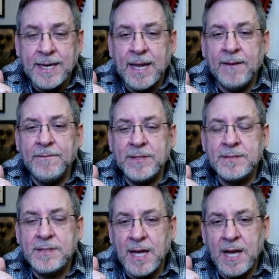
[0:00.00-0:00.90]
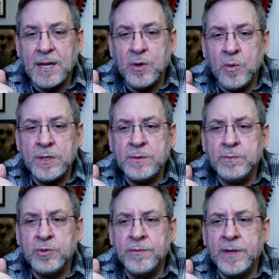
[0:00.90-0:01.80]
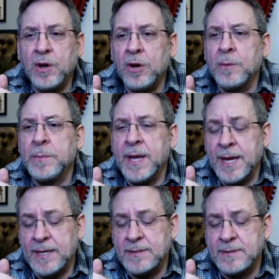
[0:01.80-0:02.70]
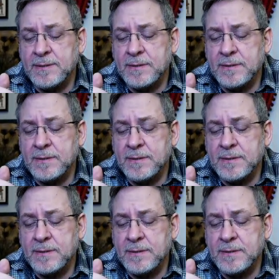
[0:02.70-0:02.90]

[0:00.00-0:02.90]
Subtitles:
If it's not going to move at our pace,